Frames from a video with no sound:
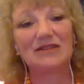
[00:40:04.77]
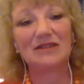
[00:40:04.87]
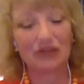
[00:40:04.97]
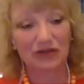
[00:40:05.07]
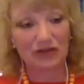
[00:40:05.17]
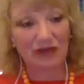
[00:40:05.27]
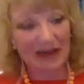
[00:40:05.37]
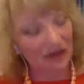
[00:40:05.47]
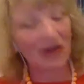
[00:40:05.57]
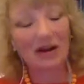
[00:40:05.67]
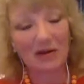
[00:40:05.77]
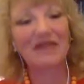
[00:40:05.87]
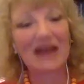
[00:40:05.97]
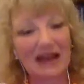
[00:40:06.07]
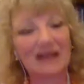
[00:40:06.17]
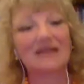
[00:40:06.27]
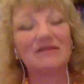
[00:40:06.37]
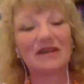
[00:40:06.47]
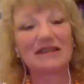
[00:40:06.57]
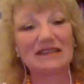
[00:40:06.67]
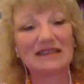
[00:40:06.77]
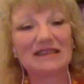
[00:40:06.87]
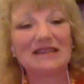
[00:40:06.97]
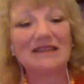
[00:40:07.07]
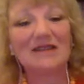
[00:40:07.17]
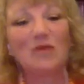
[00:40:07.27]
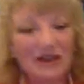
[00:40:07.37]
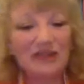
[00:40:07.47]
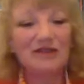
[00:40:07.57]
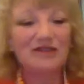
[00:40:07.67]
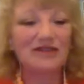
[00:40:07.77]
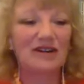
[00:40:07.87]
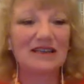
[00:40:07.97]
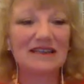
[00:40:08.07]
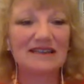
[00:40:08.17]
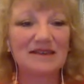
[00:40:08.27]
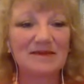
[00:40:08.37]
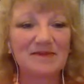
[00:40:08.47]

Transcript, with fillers: to try to talk about that and confront it. Where do you start, Lisa?